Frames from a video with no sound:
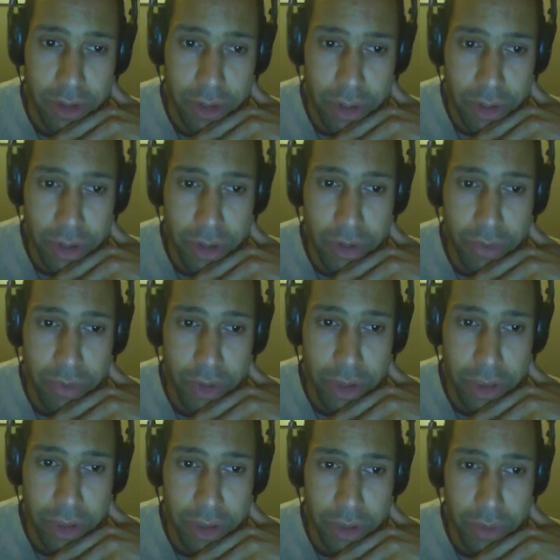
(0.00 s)
R
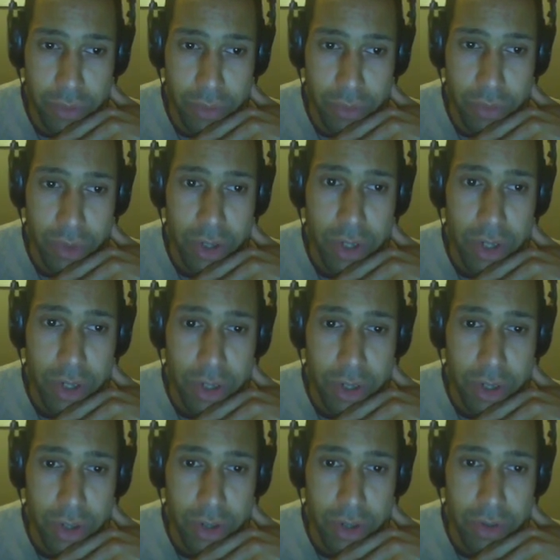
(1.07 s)
with U,
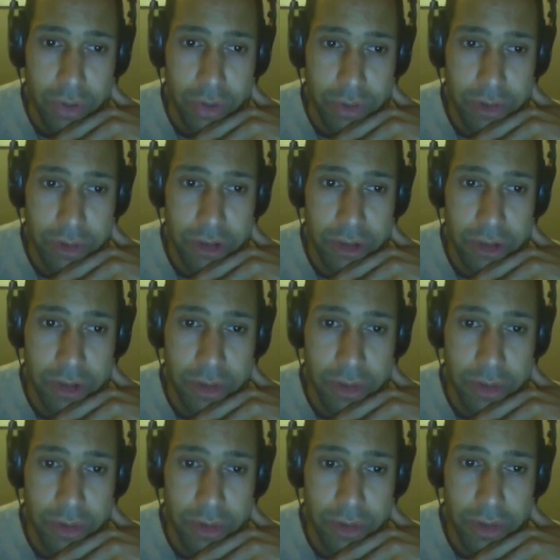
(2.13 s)
or
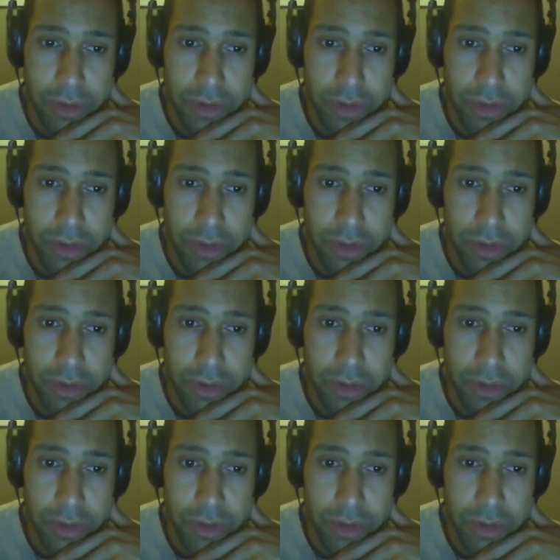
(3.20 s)
T